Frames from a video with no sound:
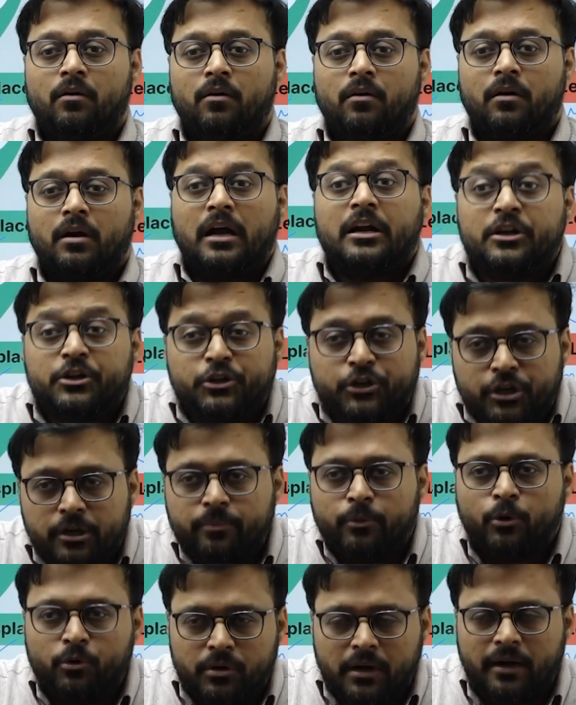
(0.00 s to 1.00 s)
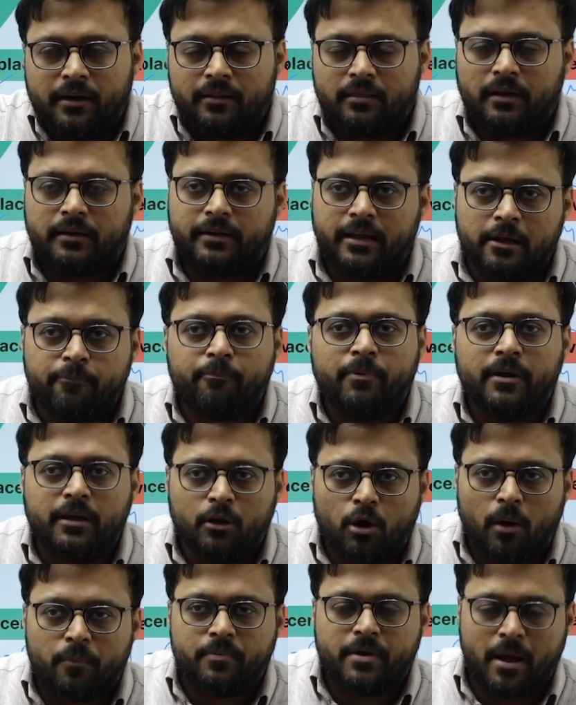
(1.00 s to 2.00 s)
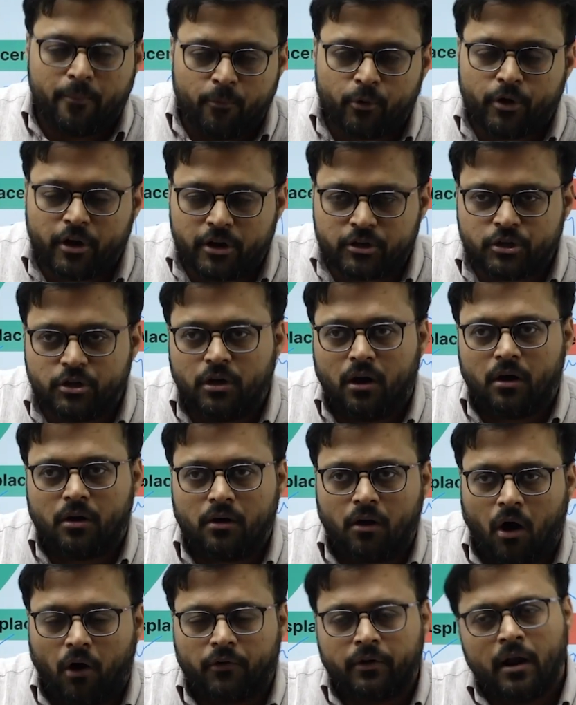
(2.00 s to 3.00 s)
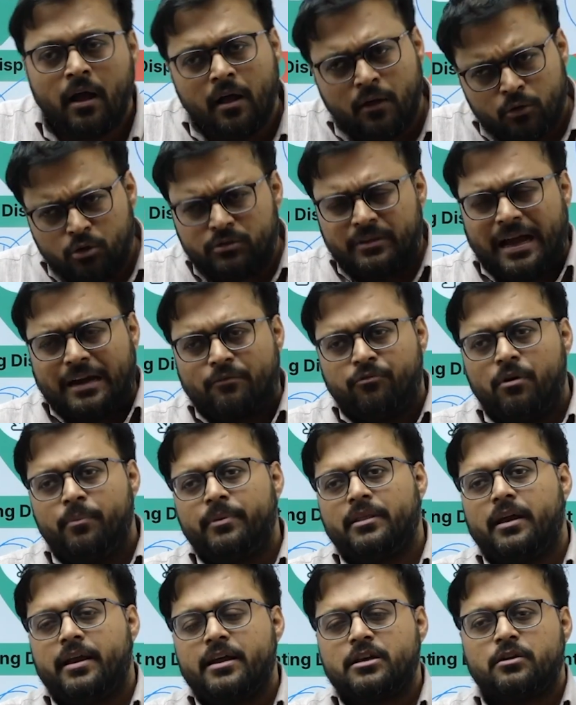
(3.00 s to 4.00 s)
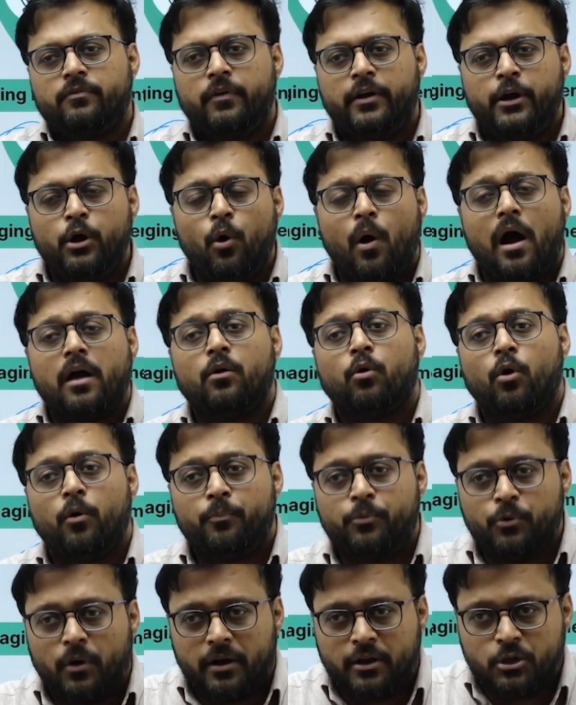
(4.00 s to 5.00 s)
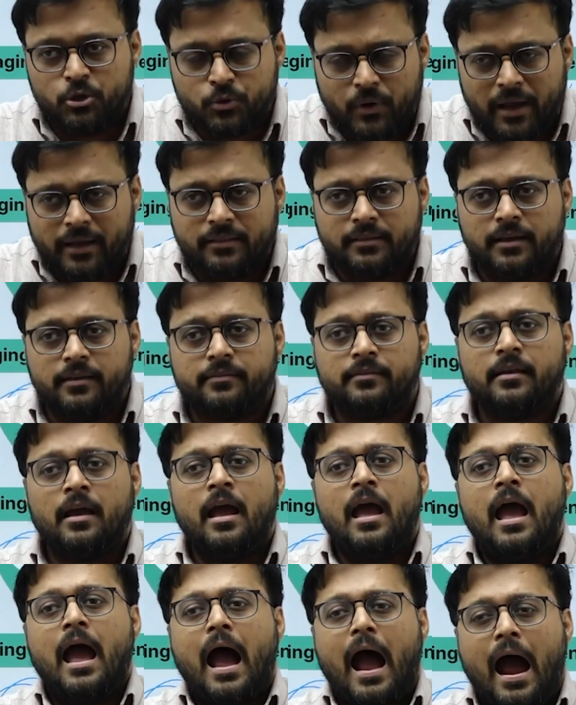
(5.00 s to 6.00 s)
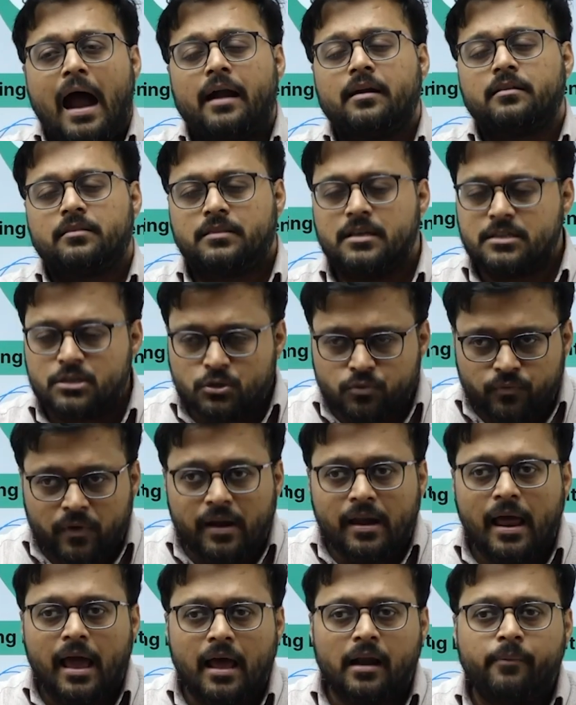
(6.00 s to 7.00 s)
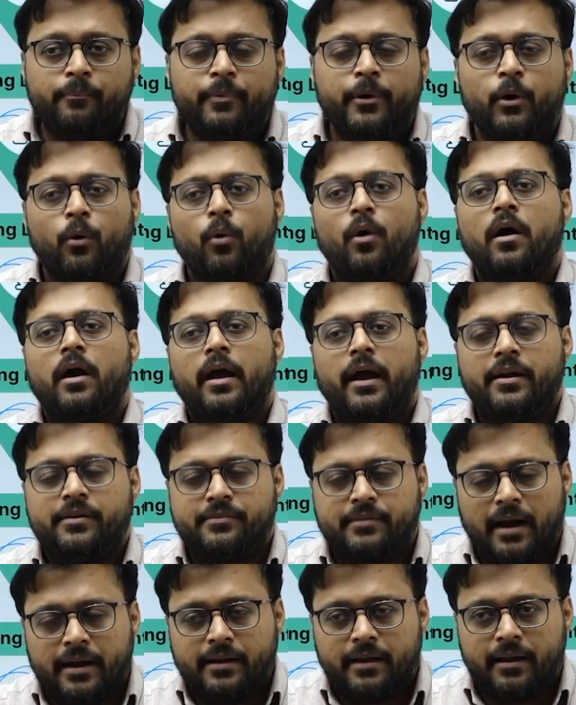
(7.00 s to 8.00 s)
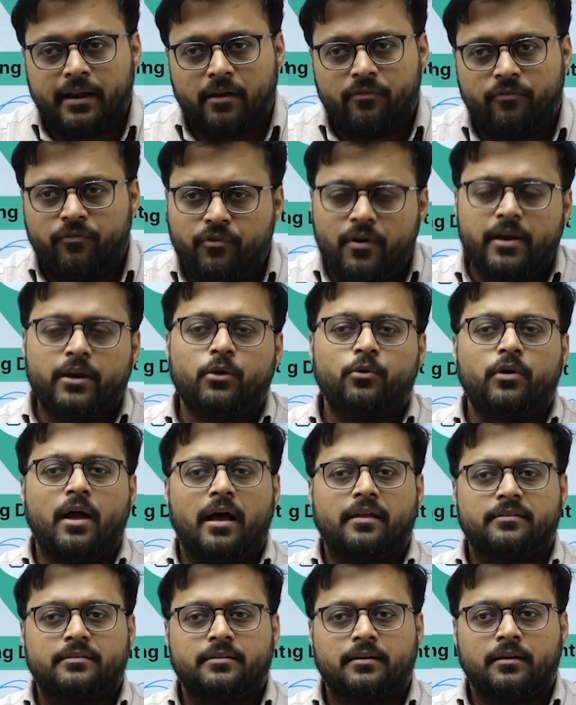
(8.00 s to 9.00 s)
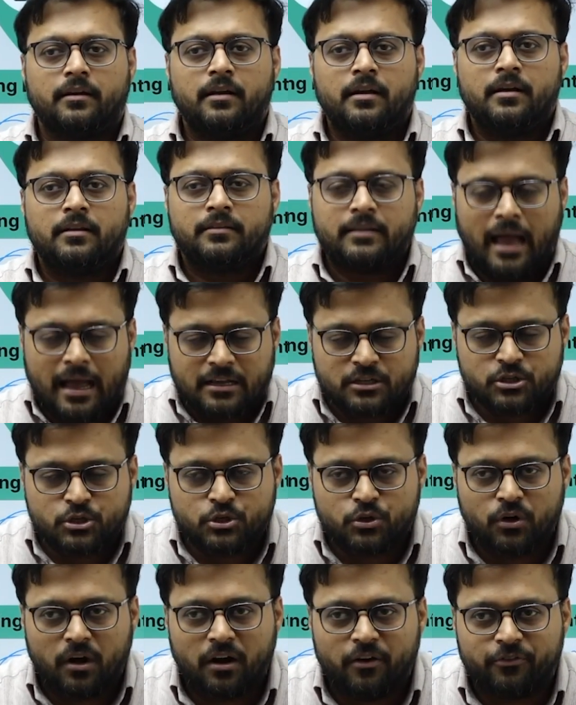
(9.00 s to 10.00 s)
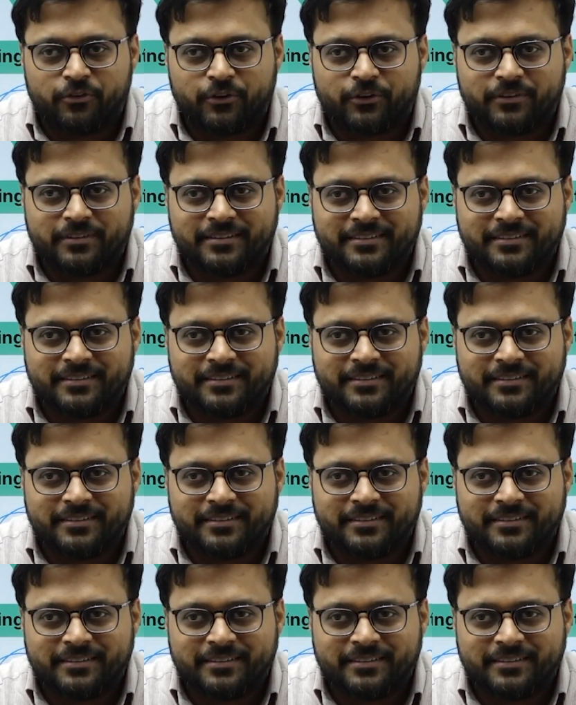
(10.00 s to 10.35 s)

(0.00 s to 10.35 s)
contributed in the deepening of democracy or not. So that will be the next video. I hope you are enjoying this, and this will help you in writing a very good answer. Thanks to all of you.